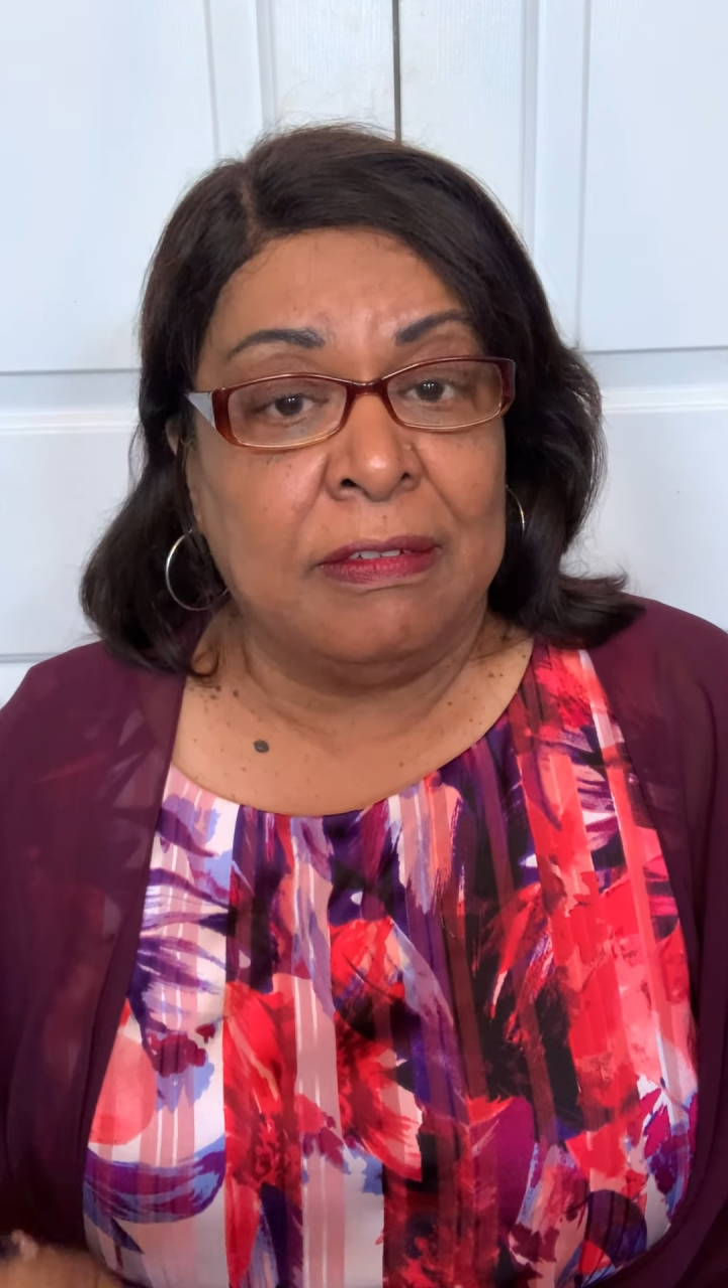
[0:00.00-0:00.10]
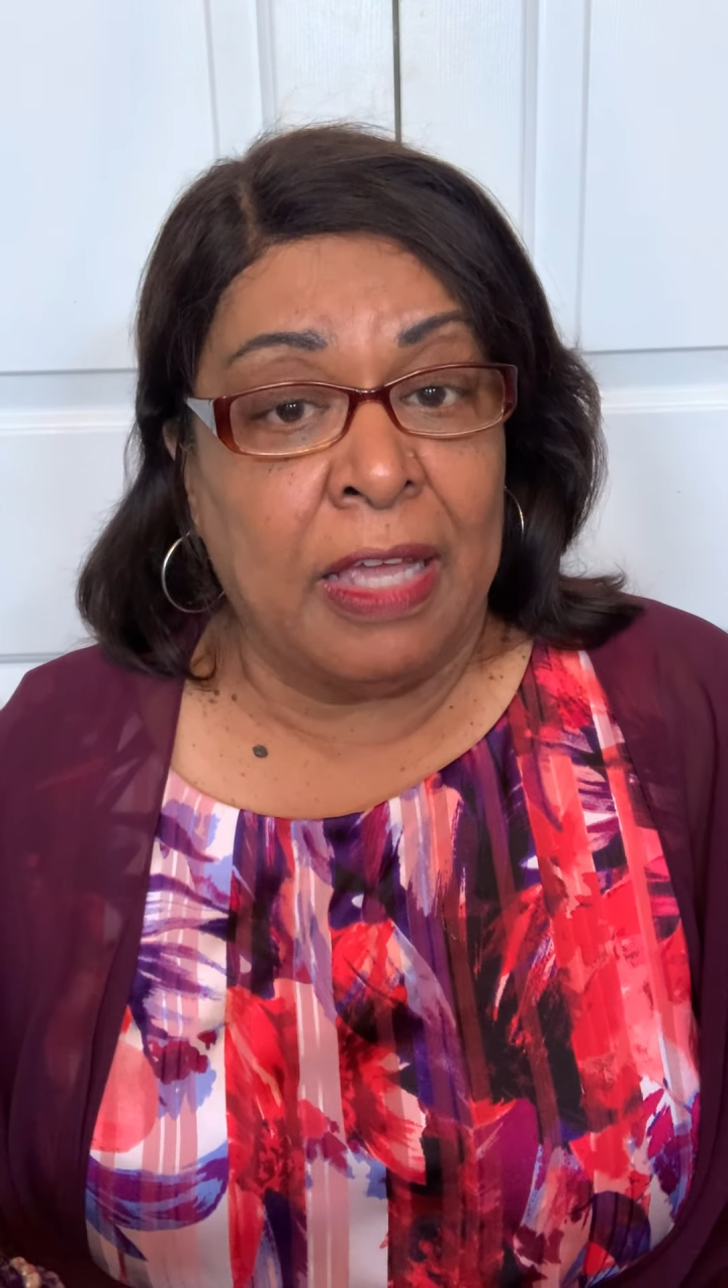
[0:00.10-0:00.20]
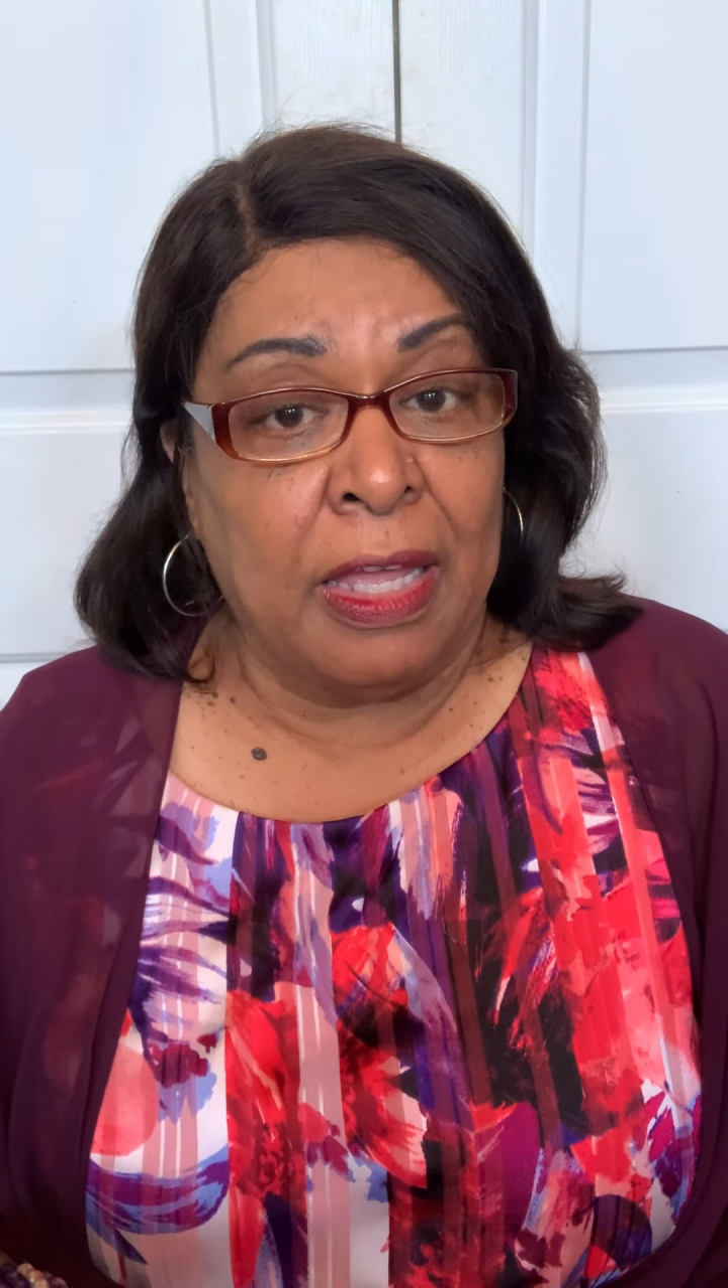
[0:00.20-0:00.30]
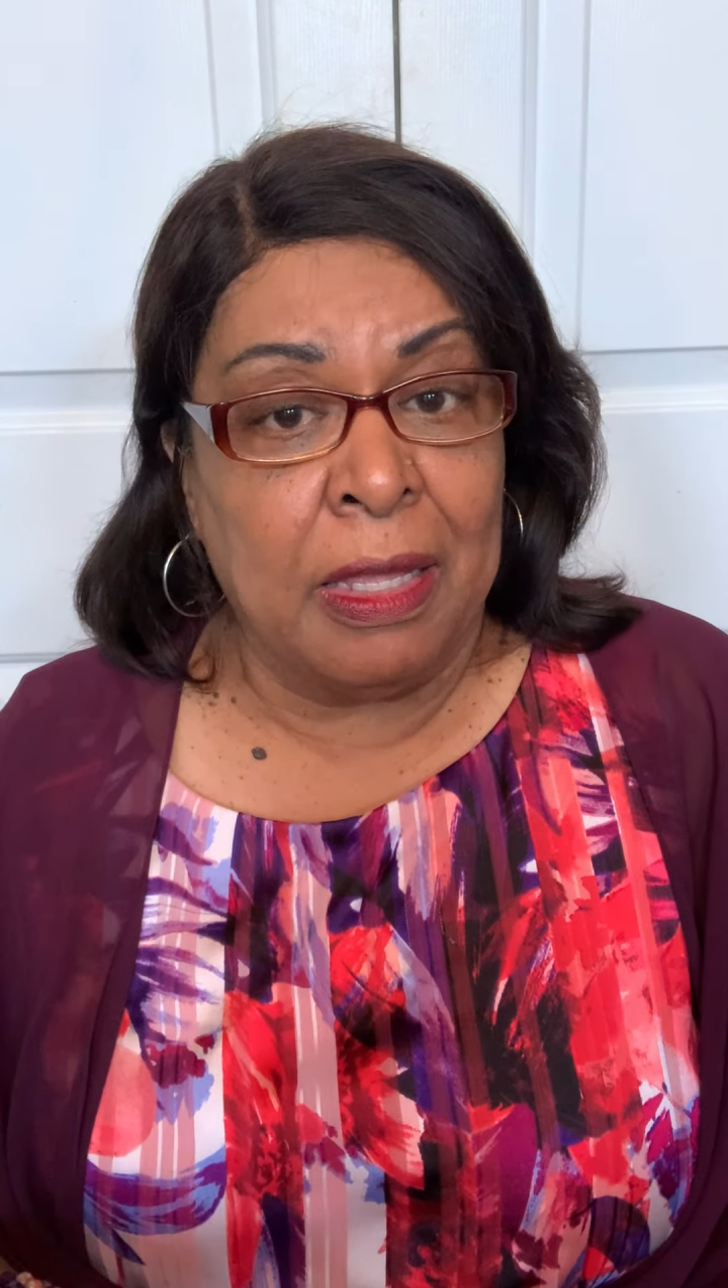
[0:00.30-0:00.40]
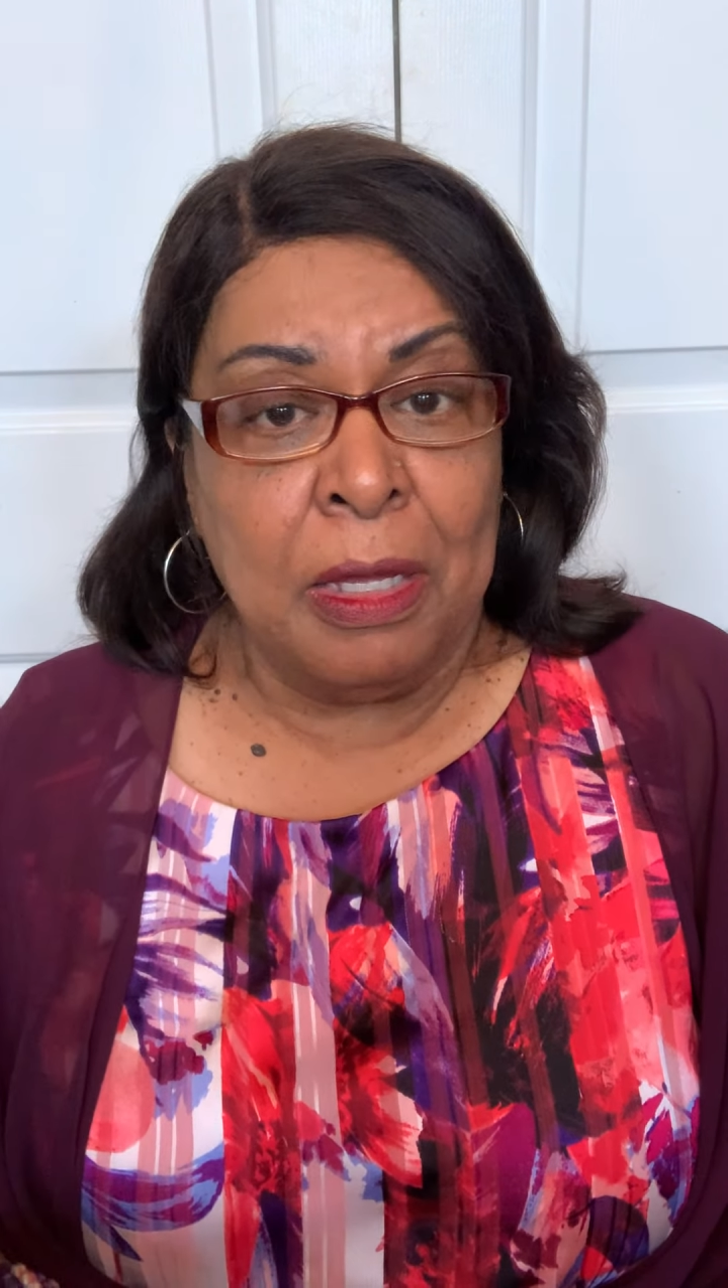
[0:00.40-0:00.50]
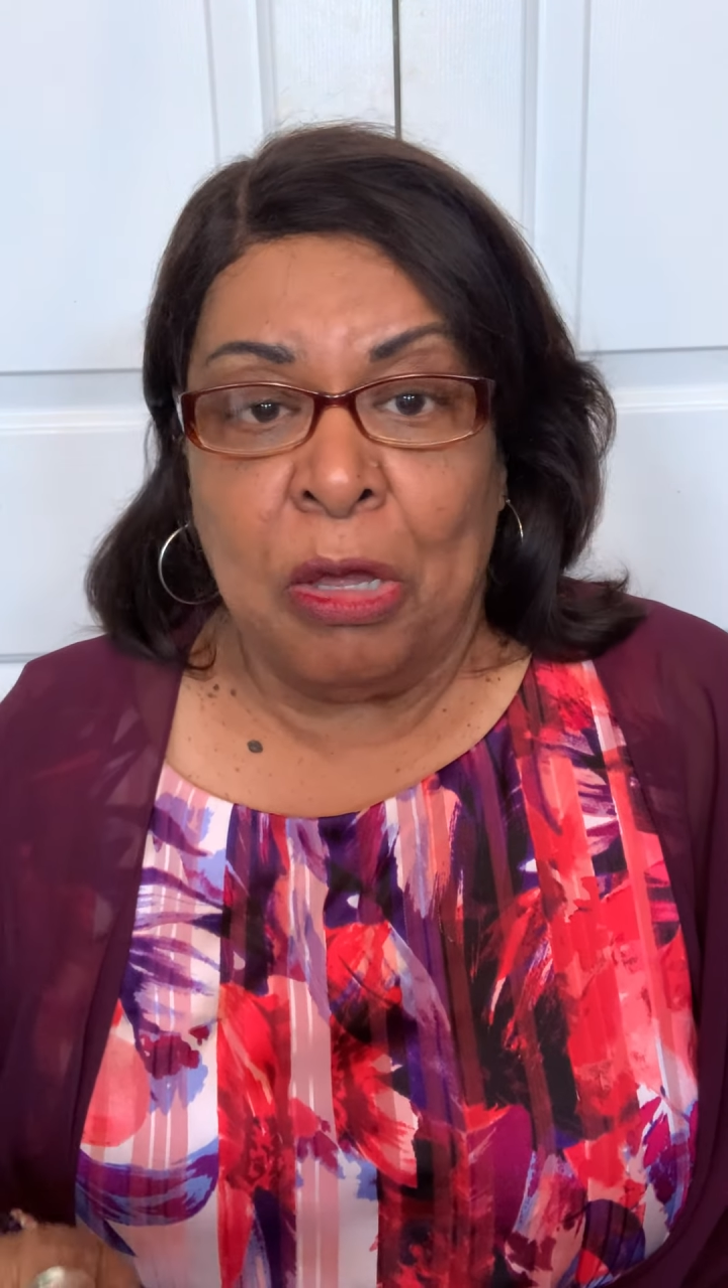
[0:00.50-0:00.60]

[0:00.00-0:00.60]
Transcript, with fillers: day.